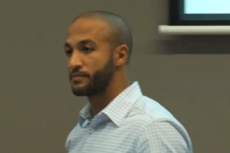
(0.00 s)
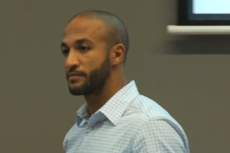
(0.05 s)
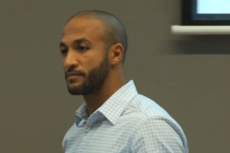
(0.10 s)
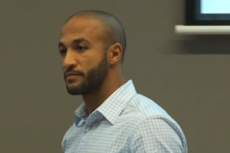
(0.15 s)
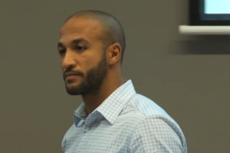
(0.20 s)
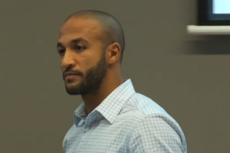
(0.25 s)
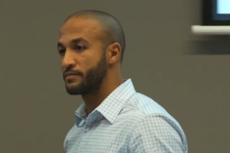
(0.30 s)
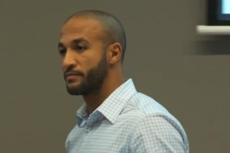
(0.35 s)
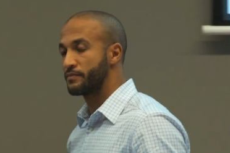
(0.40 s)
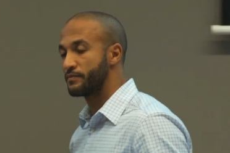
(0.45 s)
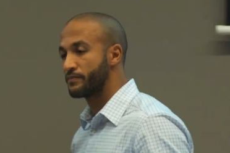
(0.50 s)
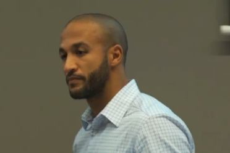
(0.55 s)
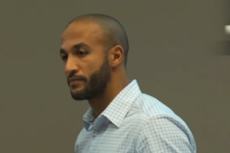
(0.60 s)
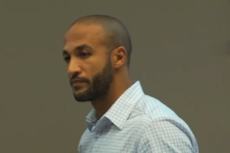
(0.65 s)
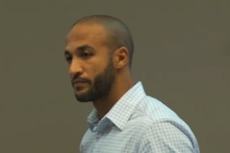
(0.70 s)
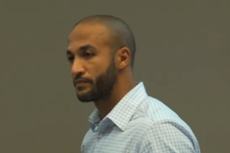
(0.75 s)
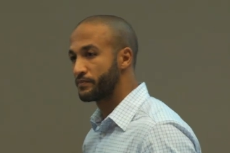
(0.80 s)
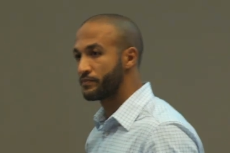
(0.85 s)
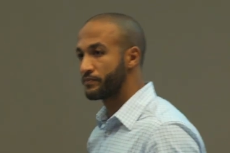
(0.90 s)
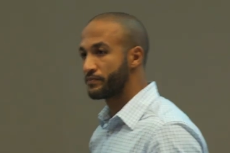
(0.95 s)

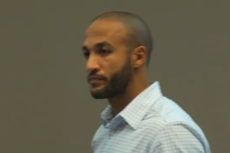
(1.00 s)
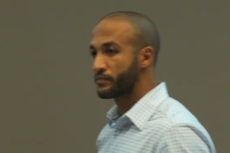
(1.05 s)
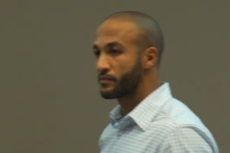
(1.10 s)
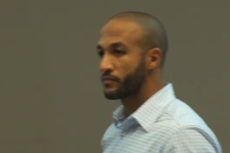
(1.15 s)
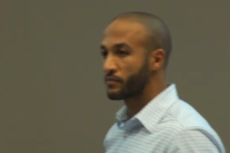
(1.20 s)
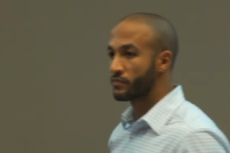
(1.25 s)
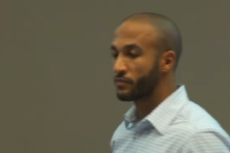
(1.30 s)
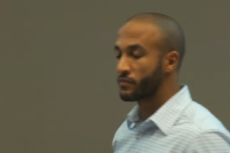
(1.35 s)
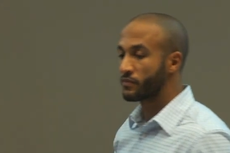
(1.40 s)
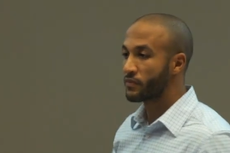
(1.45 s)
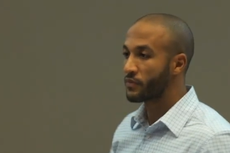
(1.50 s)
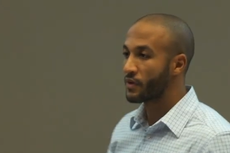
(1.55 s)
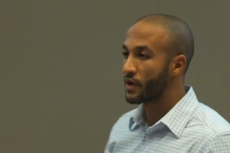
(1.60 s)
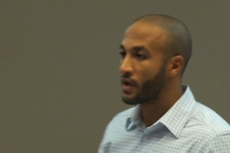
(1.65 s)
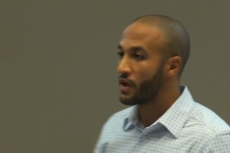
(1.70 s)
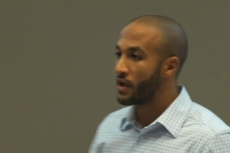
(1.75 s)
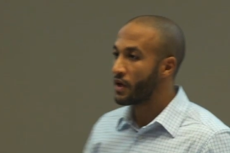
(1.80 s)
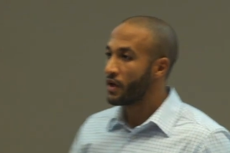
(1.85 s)
Nothing is said.